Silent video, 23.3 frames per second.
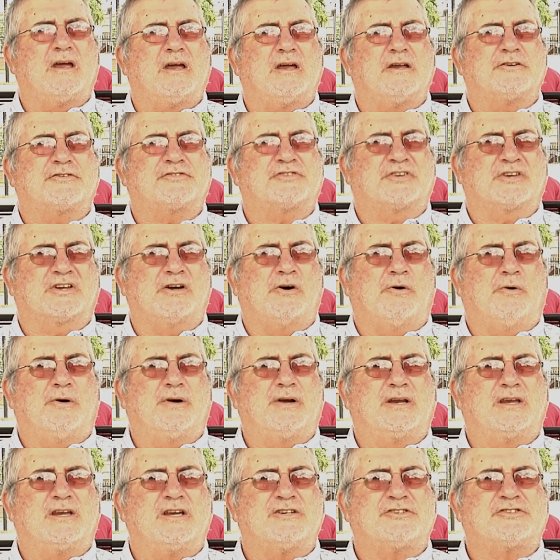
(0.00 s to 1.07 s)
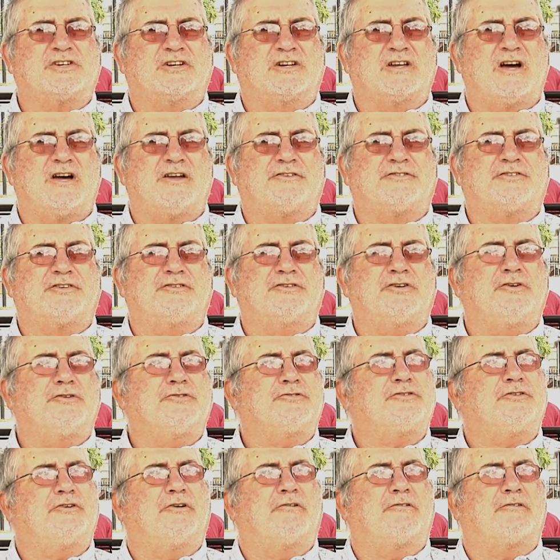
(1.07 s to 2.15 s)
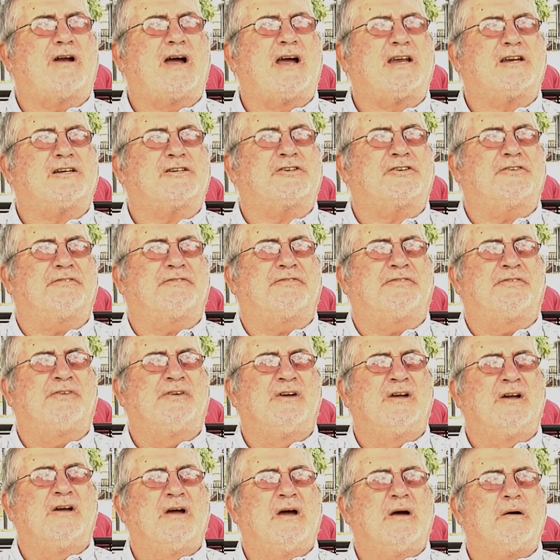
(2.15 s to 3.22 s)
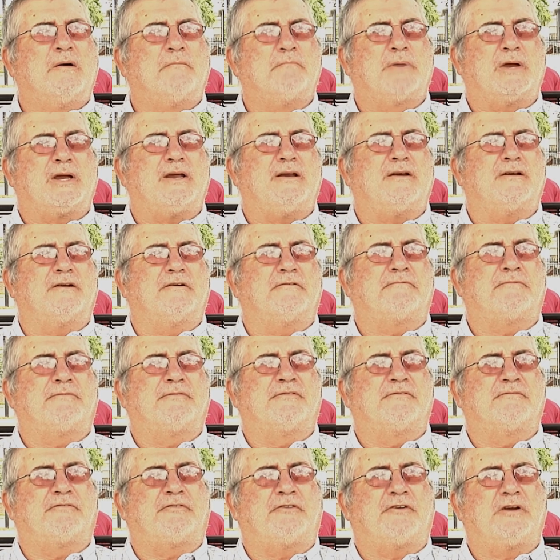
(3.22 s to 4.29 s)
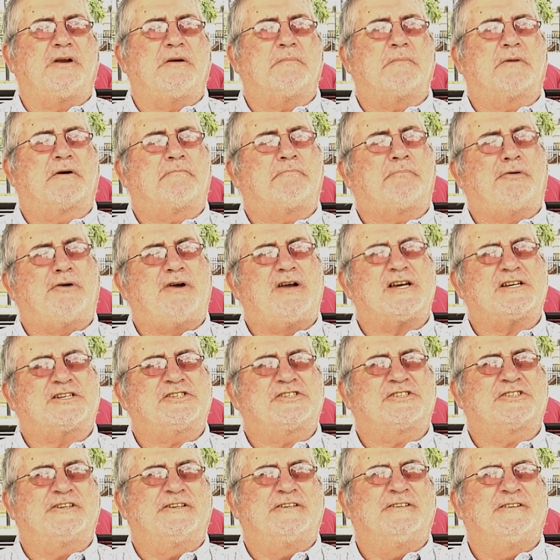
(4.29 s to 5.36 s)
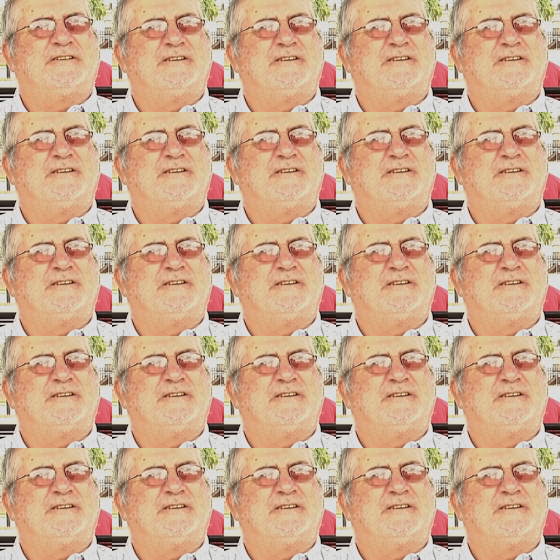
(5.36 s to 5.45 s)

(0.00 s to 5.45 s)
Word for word: it's going against the constitutional rights of being the freedom of press.